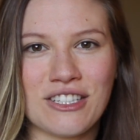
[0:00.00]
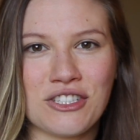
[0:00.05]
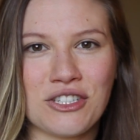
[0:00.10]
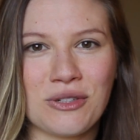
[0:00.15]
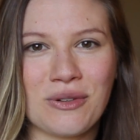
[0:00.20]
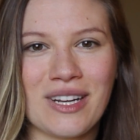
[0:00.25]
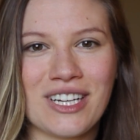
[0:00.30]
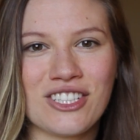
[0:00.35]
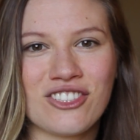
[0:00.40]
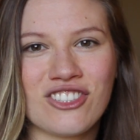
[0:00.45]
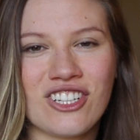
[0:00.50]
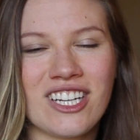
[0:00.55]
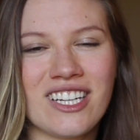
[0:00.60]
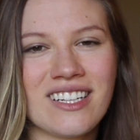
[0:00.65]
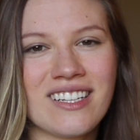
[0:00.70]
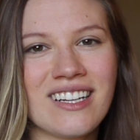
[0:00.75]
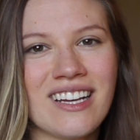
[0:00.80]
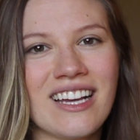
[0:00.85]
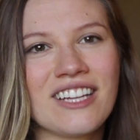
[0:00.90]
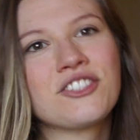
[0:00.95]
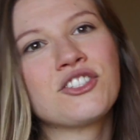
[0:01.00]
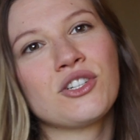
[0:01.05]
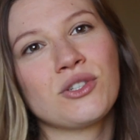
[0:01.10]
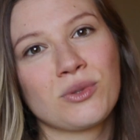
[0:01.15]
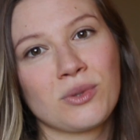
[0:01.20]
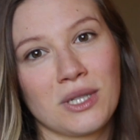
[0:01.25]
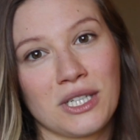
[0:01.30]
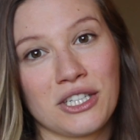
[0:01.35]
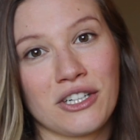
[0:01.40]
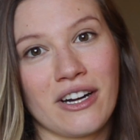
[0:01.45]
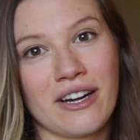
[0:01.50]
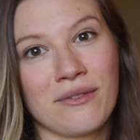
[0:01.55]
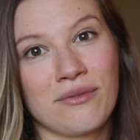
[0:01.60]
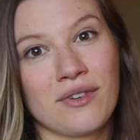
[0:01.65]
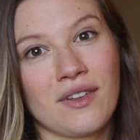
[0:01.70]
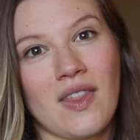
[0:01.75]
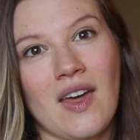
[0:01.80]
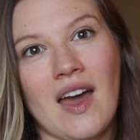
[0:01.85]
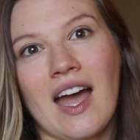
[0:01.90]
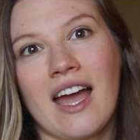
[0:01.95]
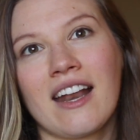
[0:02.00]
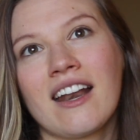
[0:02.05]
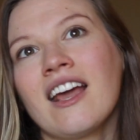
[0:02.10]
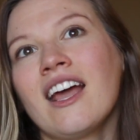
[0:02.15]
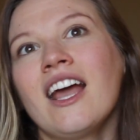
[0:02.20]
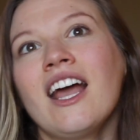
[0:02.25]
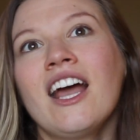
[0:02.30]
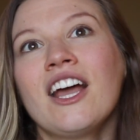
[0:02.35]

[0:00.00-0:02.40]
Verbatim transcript: situation. She's really great for that.